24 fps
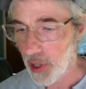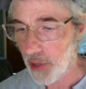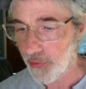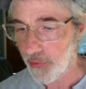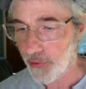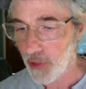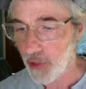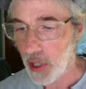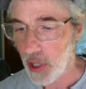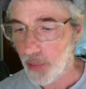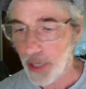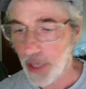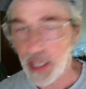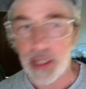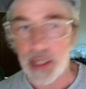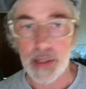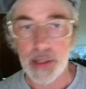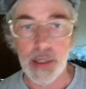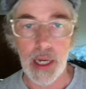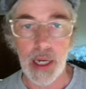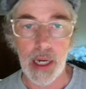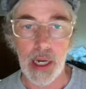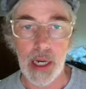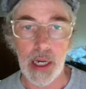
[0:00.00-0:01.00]
from
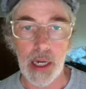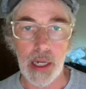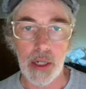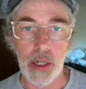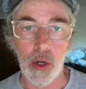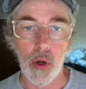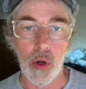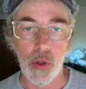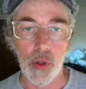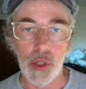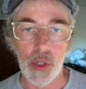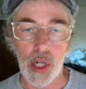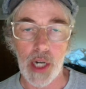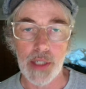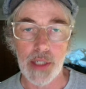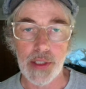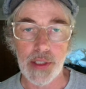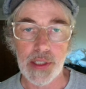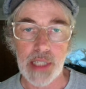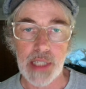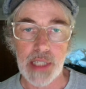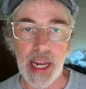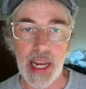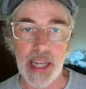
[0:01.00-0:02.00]
Golden
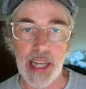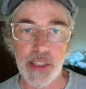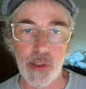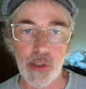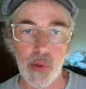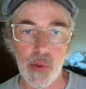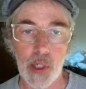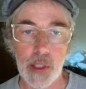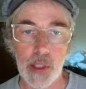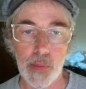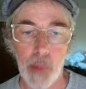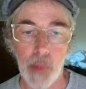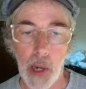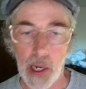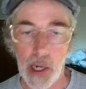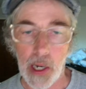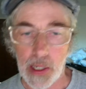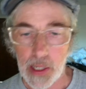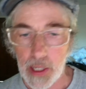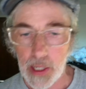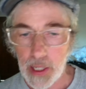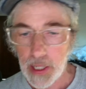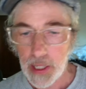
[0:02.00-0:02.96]
Gardens to Gasworks Park,